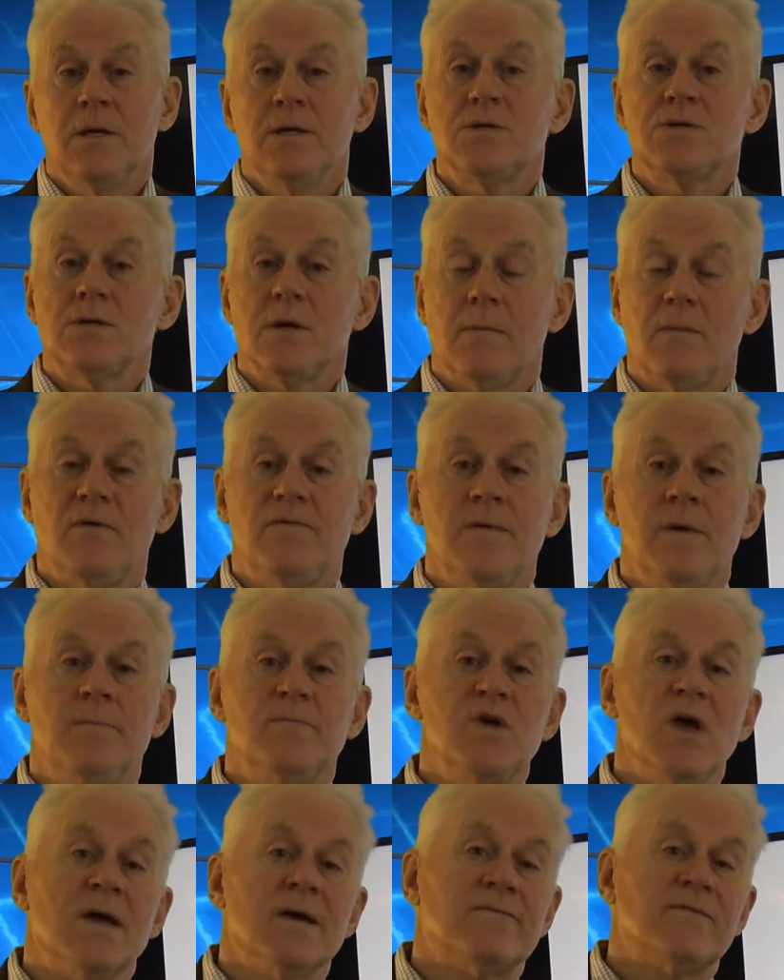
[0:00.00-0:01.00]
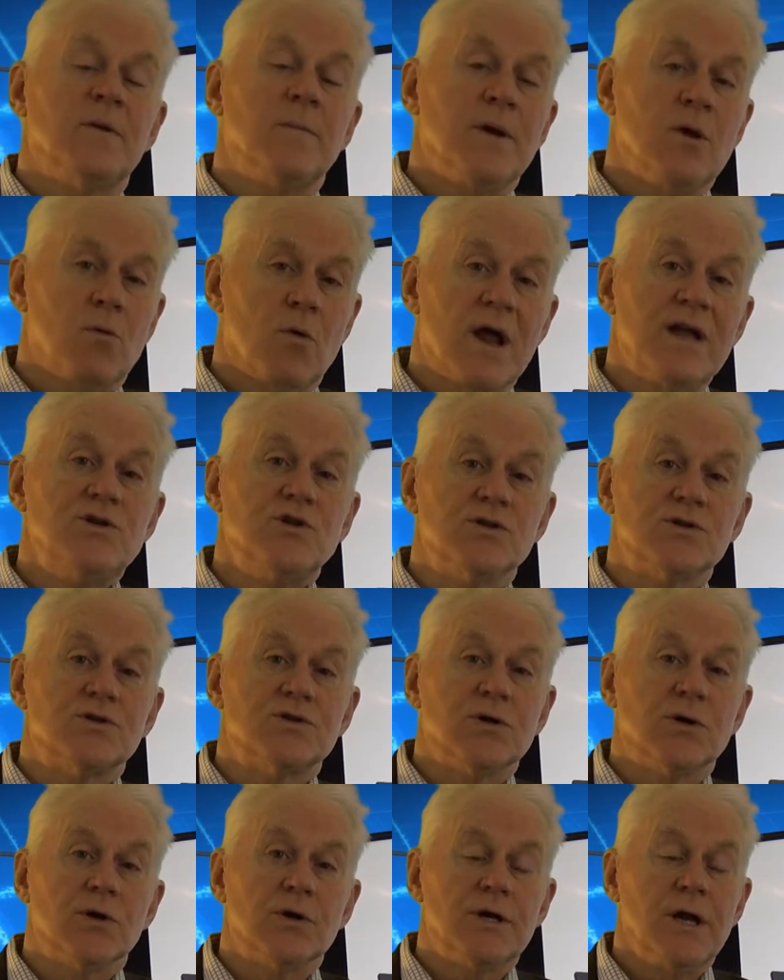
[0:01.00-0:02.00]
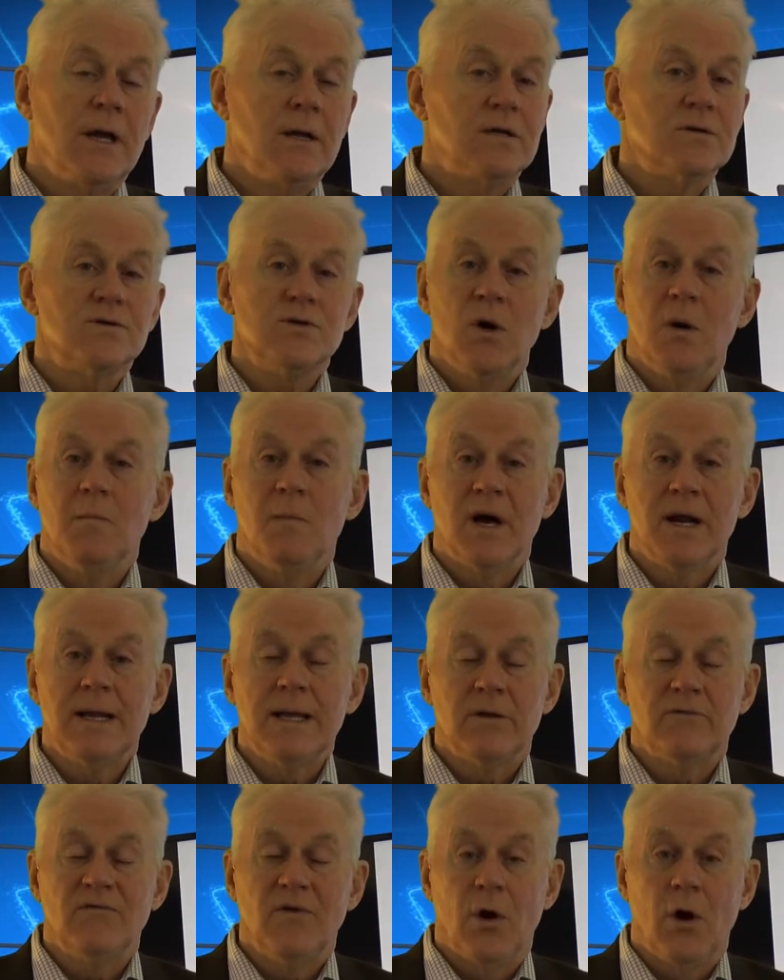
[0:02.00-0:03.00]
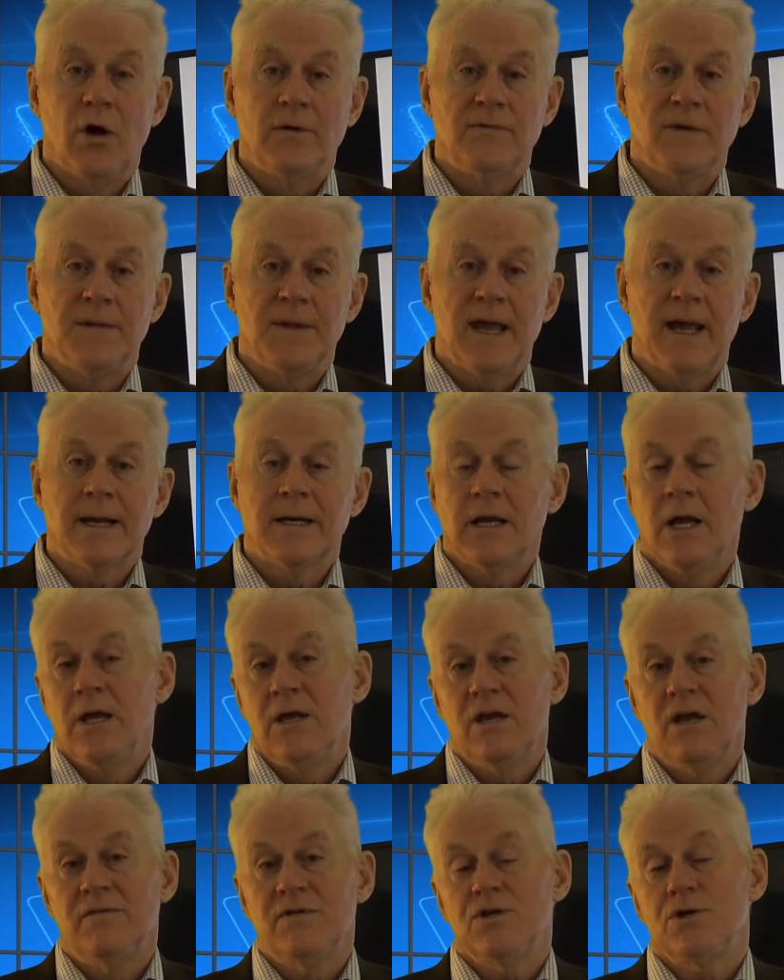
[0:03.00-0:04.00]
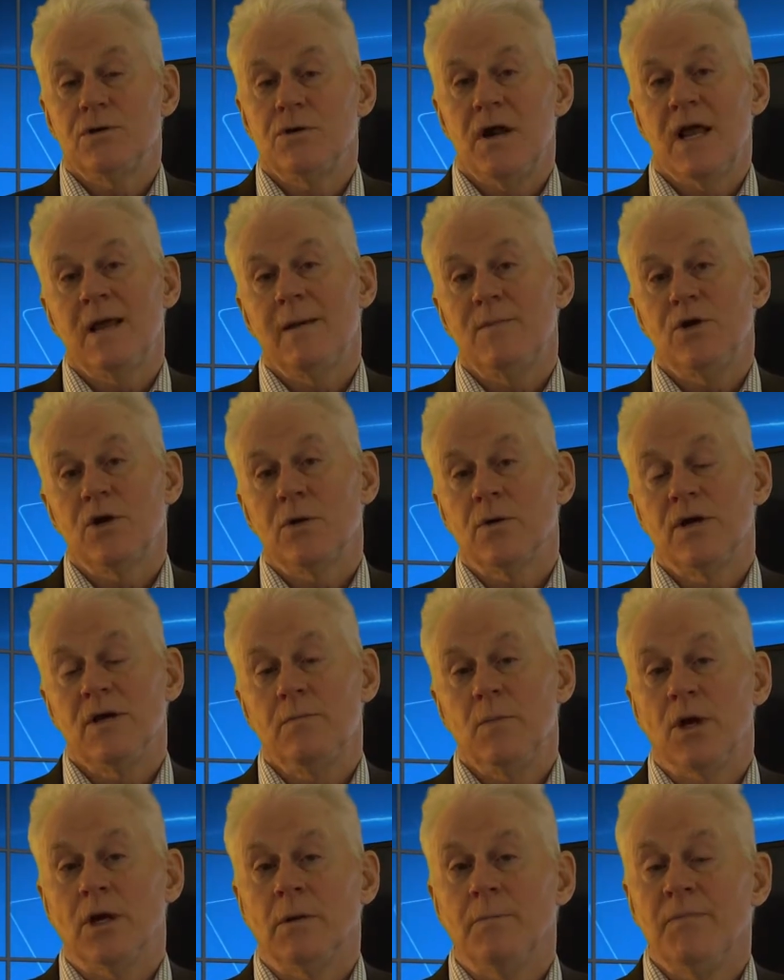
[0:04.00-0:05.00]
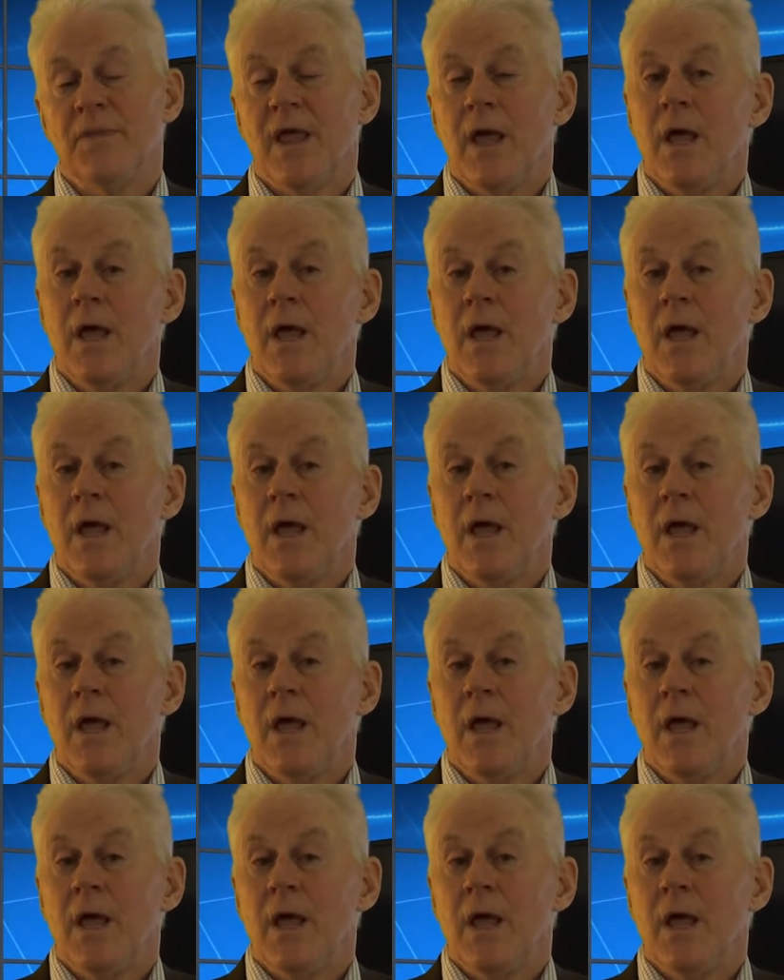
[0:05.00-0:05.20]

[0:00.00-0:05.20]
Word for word: Some of them you have to be registered. There's no money involved in that. Give us your name and your email.